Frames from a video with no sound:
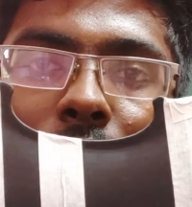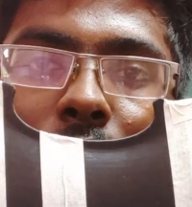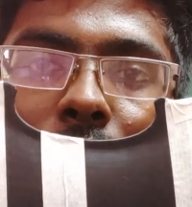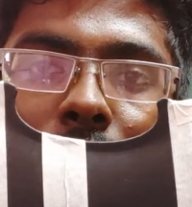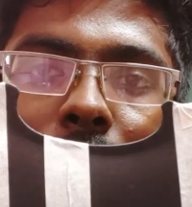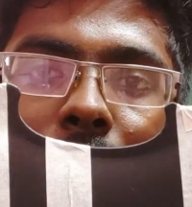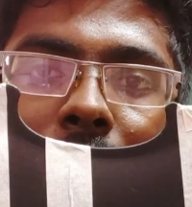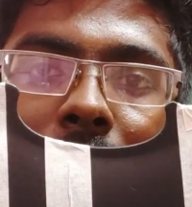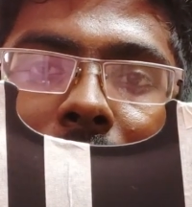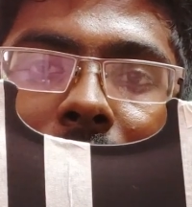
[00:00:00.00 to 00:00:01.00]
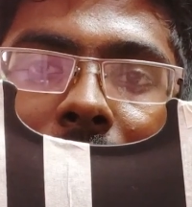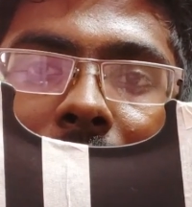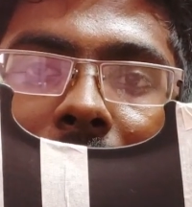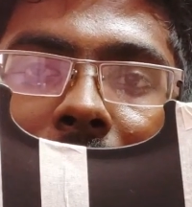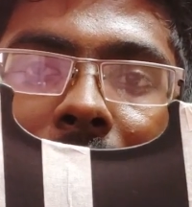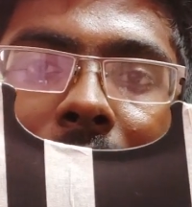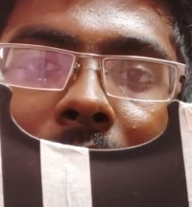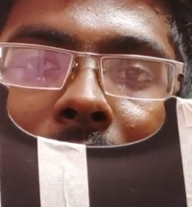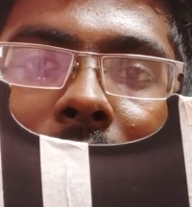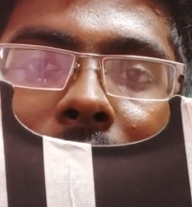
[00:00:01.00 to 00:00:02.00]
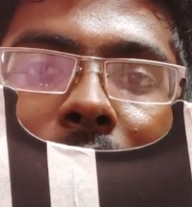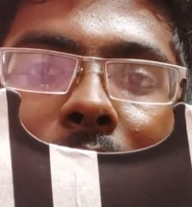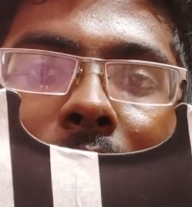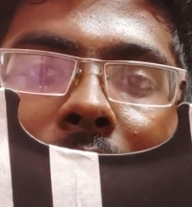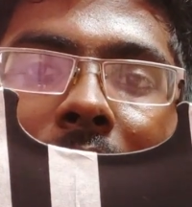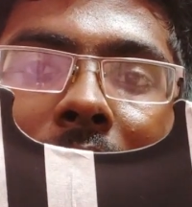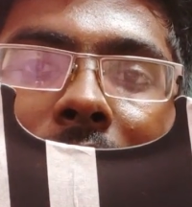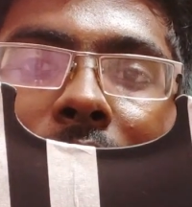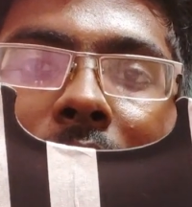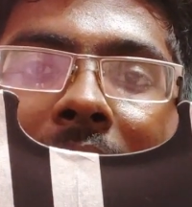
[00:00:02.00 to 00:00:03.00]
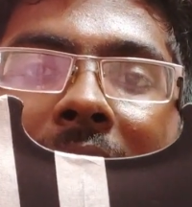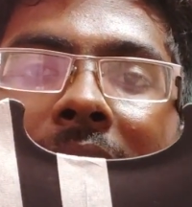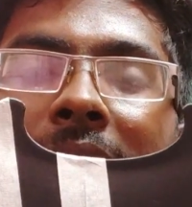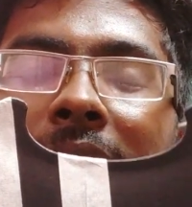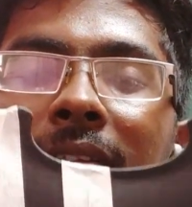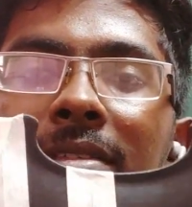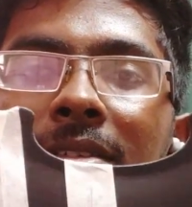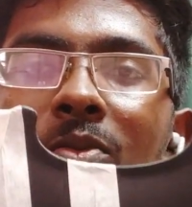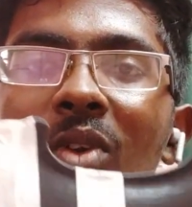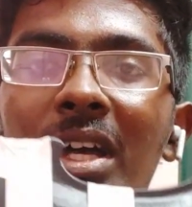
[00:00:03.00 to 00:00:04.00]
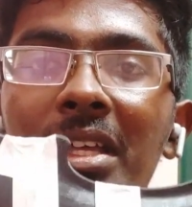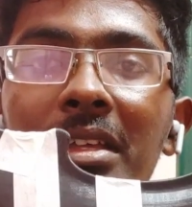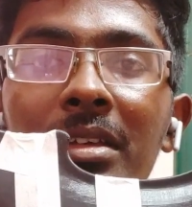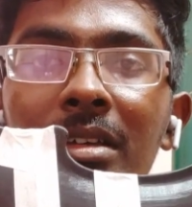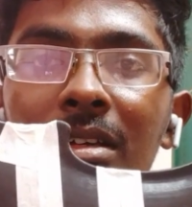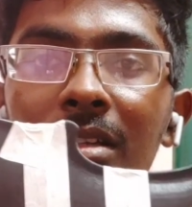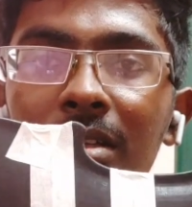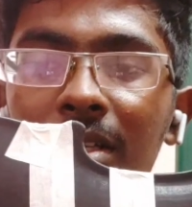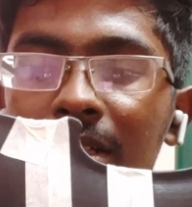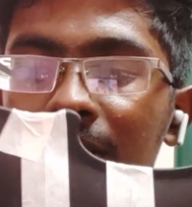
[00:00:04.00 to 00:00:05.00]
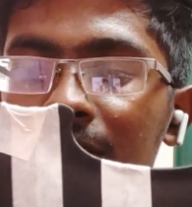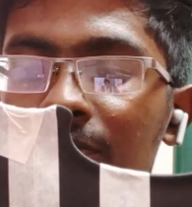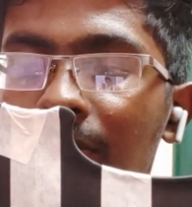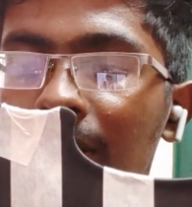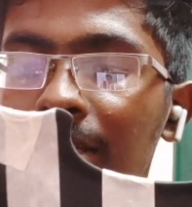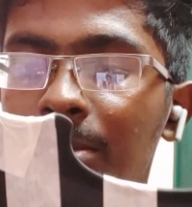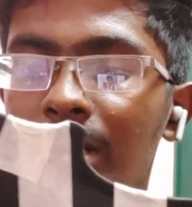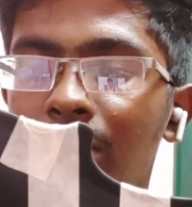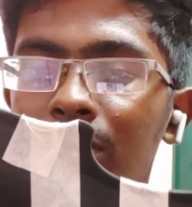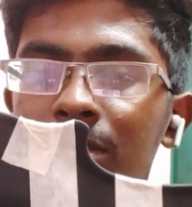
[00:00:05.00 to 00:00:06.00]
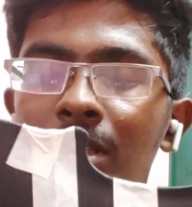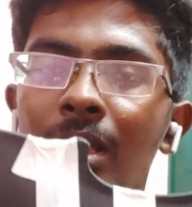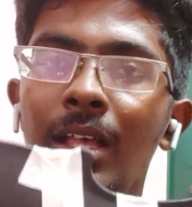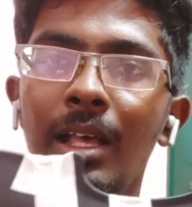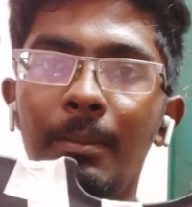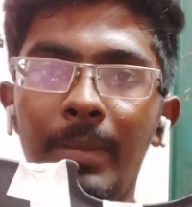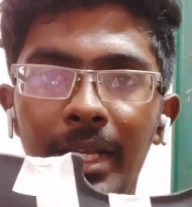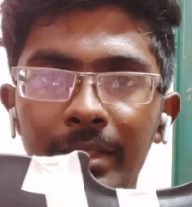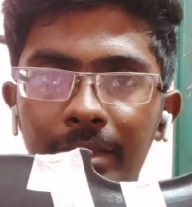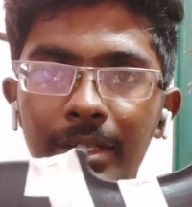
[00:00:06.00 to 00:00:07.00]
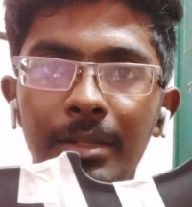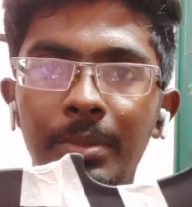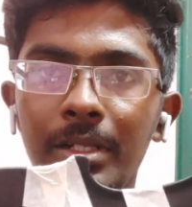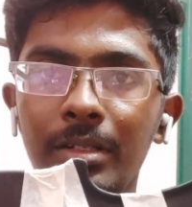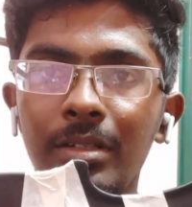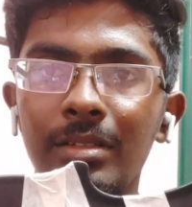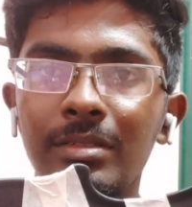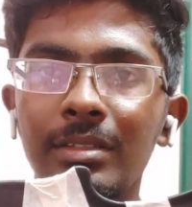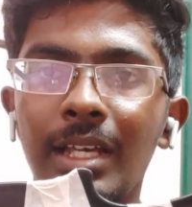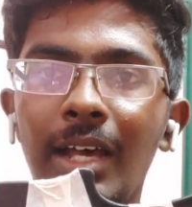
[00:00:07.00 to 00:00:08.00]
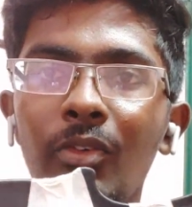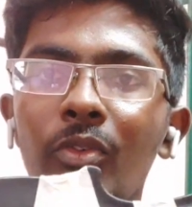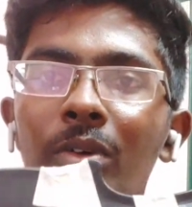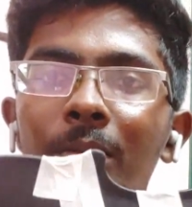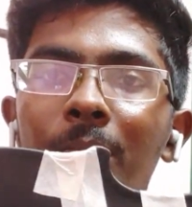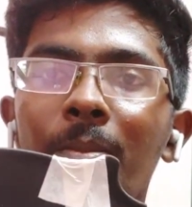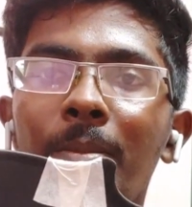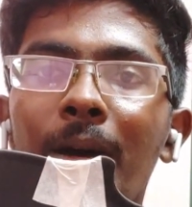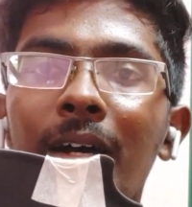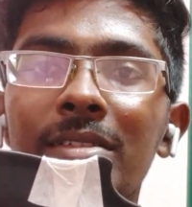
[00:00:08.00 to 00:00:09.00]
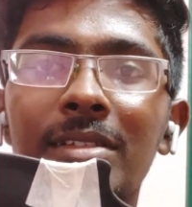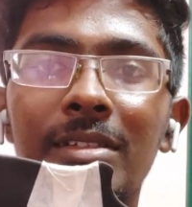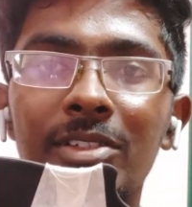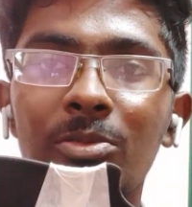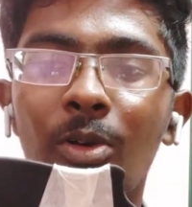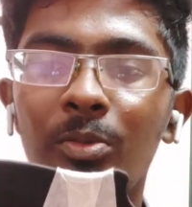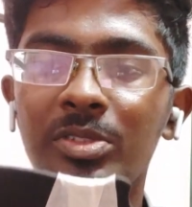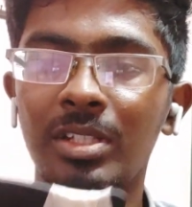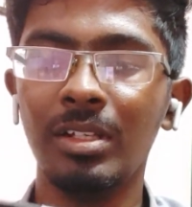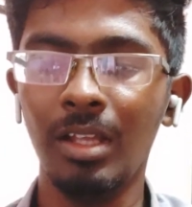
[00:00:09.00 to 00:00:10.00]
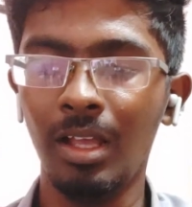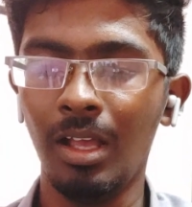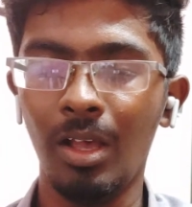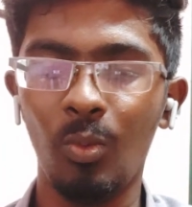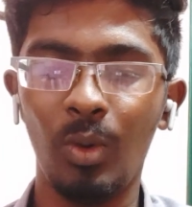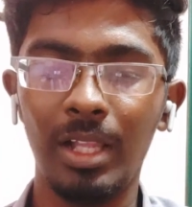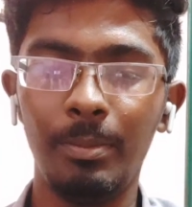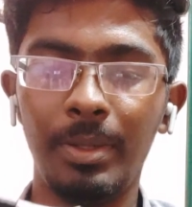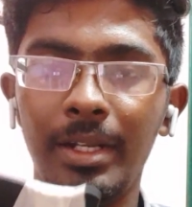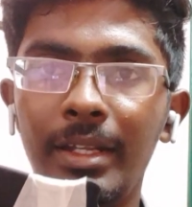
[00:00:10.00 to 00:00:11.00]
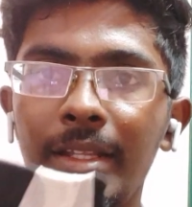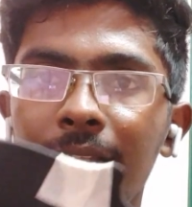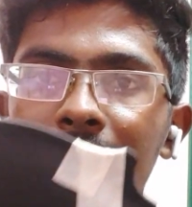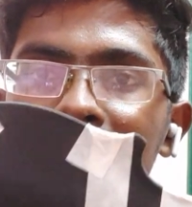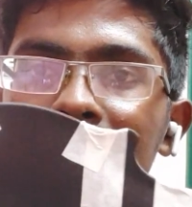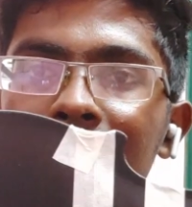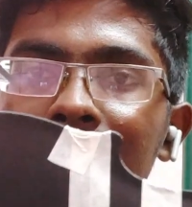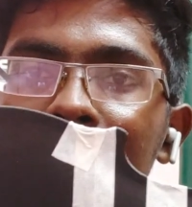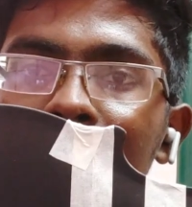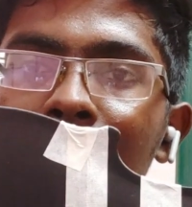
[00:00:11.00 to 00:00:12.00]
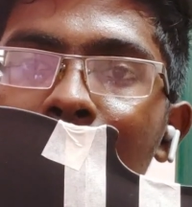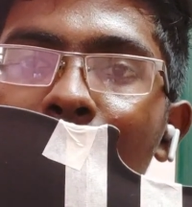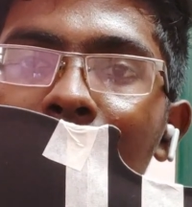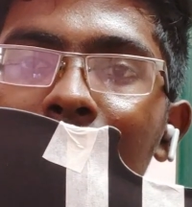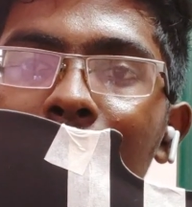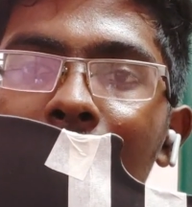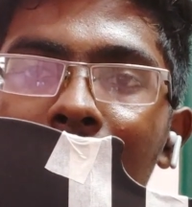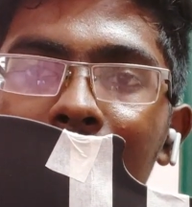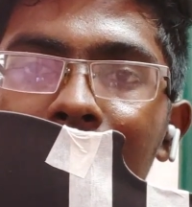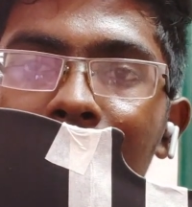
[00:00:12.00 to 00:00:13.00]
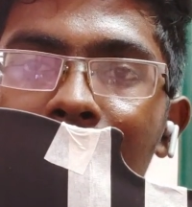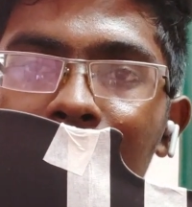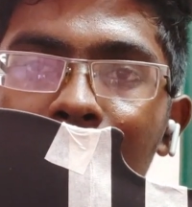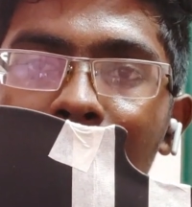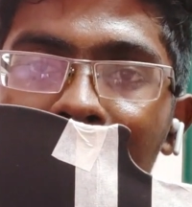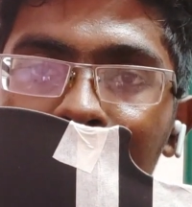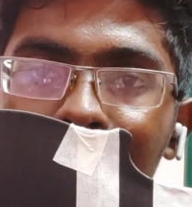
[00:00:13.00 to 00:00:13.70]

2, 3, 4 and 5. The reason why here it is 5 because my 3D printer doesn't have pass and resume option. While printing this bottom part of the back